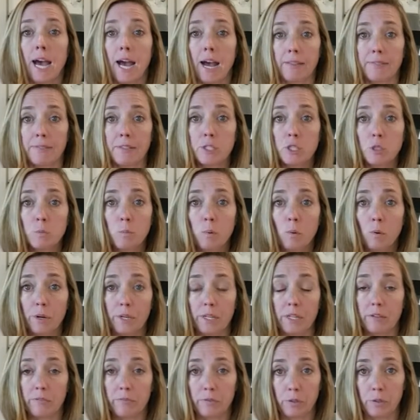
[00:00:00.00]
At this
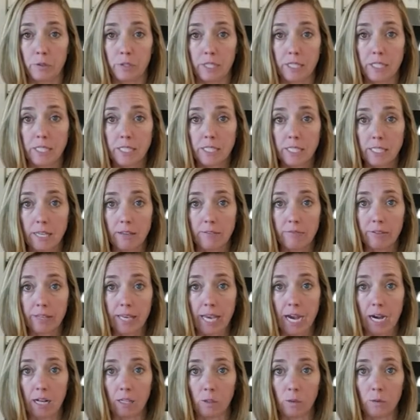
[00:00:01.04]
point, if you need to save
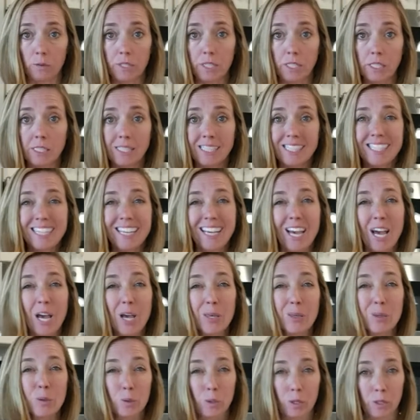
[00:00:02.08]
calories,
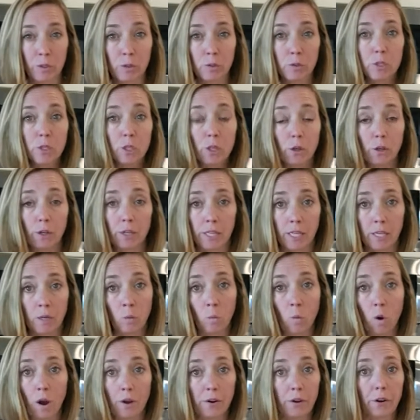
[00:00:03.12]
you can use the
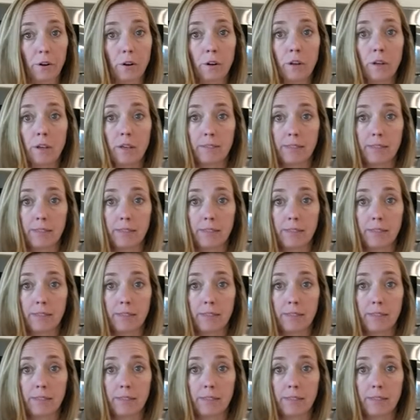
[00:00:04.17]
cooking water.